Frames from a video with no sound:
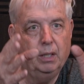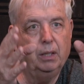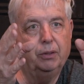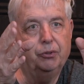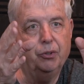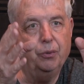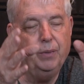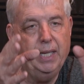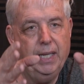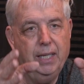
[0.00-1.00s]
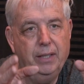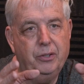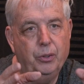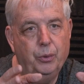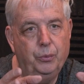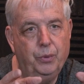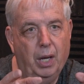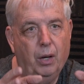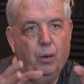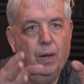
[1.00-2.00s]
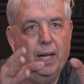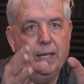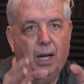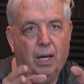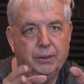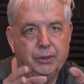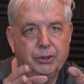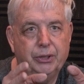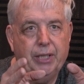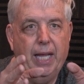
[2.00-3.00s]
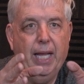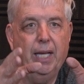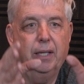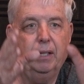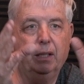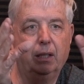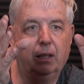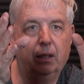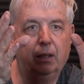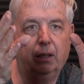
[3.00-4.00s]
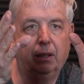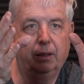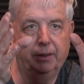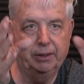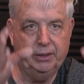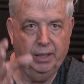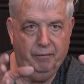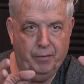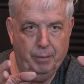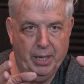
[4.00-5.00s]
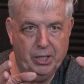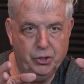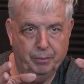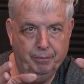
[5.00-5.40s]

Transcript: So you need to know and understand this information.